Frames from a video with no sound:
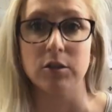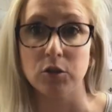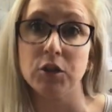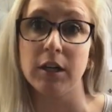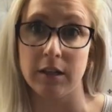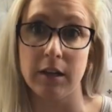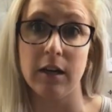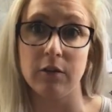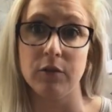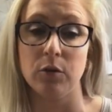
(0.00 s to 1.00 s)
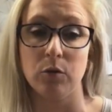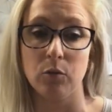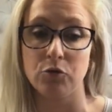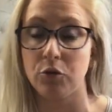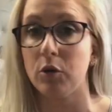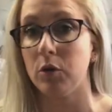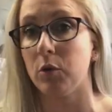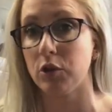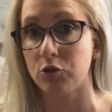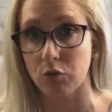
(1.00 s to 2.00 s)
So check that out. If you
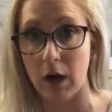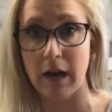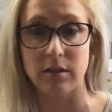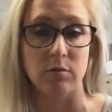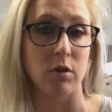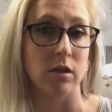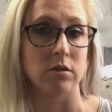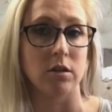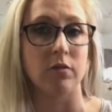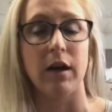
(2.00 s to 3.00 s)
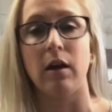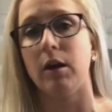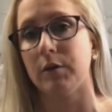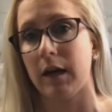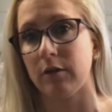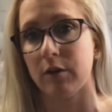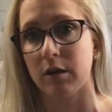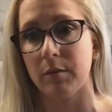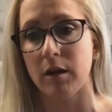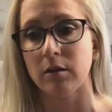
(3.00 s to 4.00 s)
want to try some Lange stuff out, I would highly
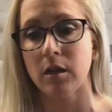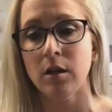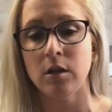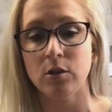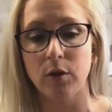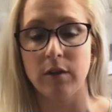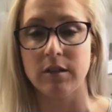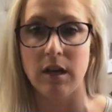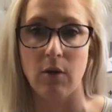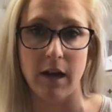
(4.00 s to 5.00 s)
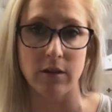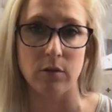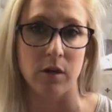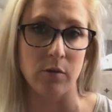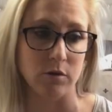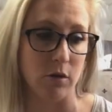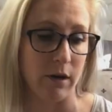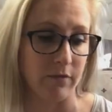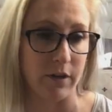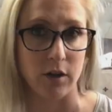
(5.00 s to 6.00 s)
recommend doing it. That's how I do it. I always go out
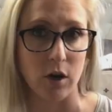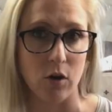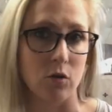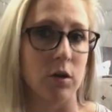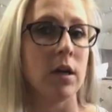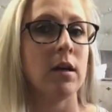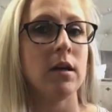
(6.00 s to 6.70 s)
and find a code.